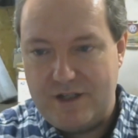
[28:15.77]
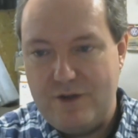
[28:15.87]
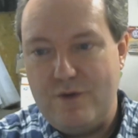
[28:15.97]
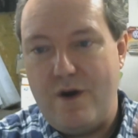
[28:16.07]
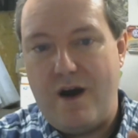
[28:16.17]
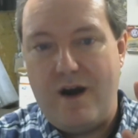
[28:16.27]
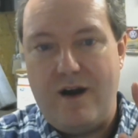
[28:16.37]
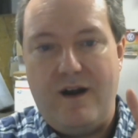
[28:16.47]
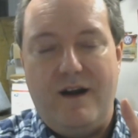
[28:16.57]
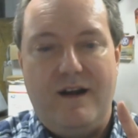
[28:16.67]
you
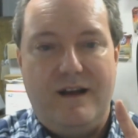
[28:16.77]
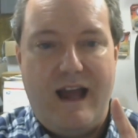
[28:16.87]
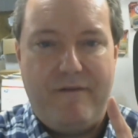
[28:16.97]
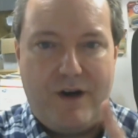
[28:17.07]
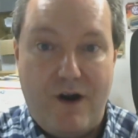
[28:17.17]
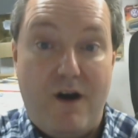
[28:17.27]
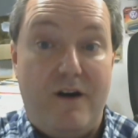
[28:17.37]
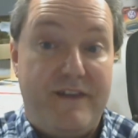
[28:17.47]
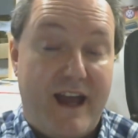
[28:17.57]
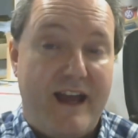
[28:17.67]
have a
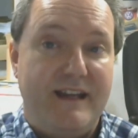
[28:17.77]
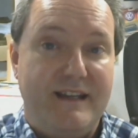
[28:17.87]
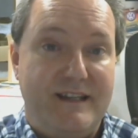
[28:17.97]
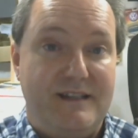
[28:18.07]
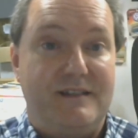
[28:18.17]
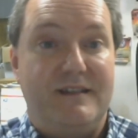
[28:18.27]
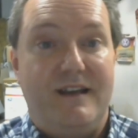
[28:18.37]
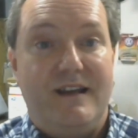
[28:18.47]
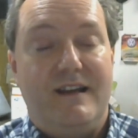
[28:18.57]
car that is,